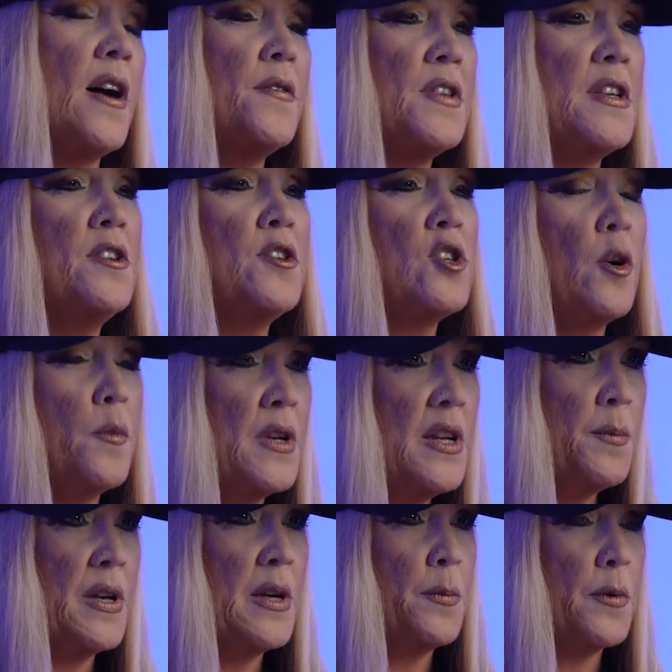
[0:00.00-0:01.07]
I've seen so
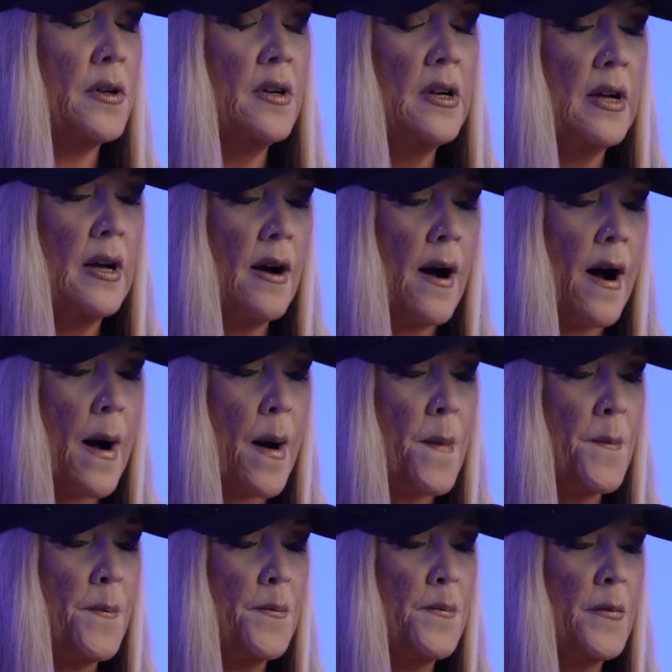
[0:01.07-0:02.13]
many people um,